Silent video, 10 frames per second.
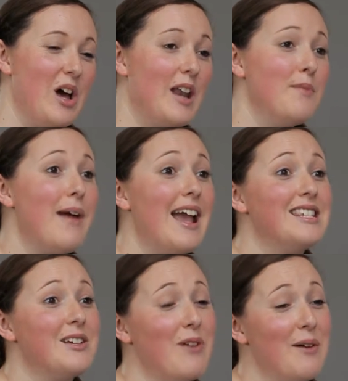An
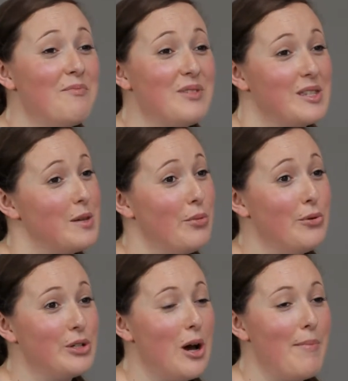amazing one was the
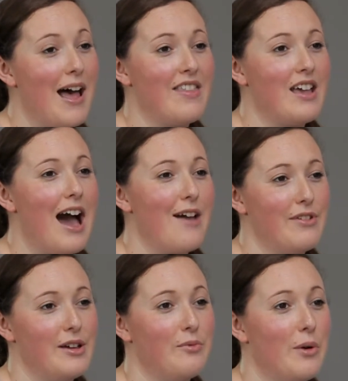pool top at the
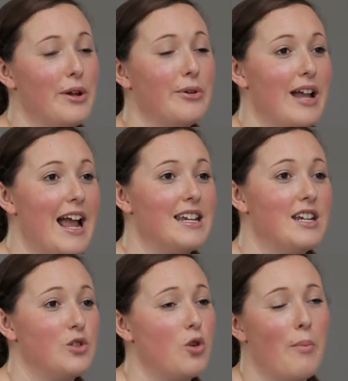Ivy, where we created
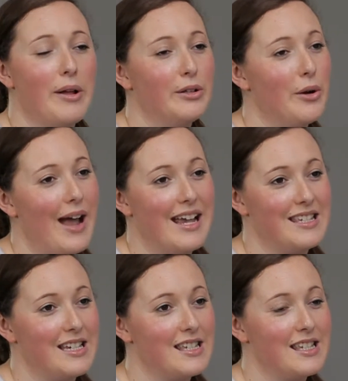a tropical
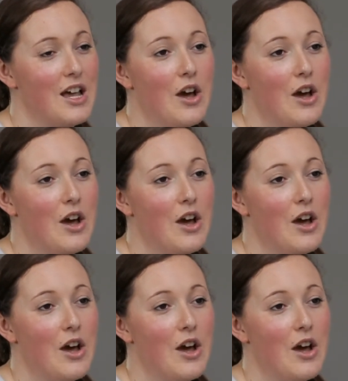oasis,